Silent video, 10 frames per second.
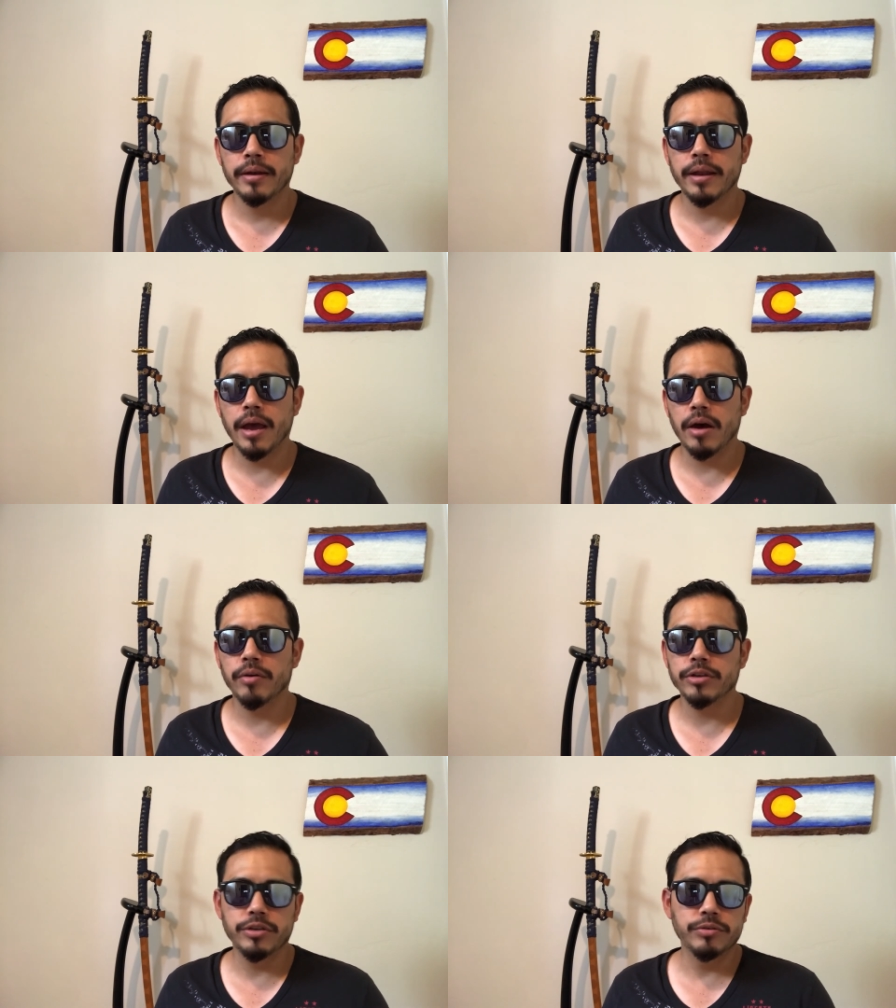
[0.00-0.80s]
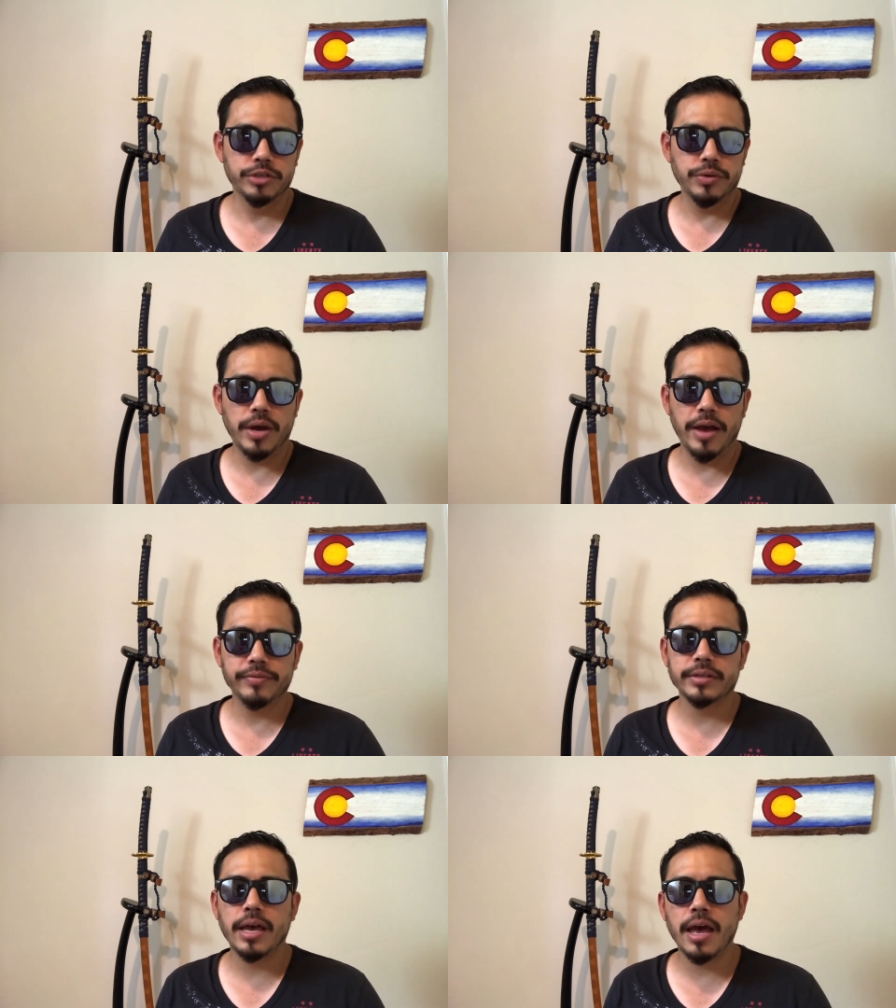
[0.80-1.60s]
Now you do have
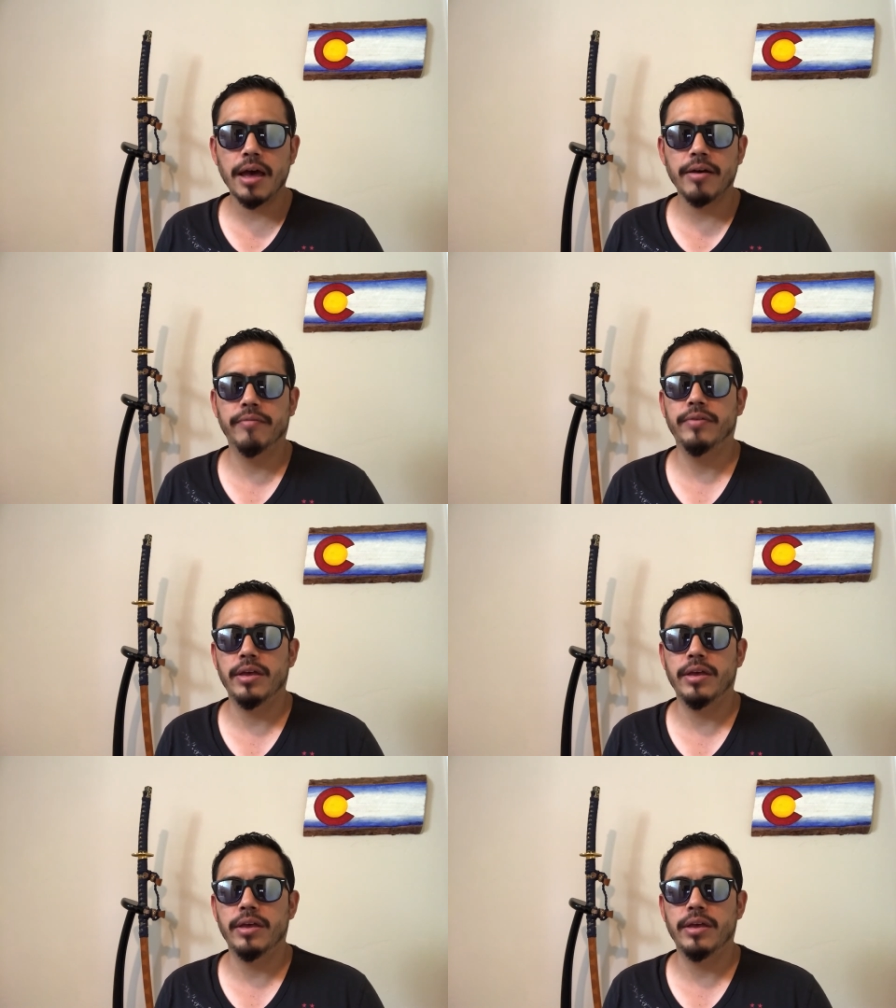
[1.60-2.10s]
to have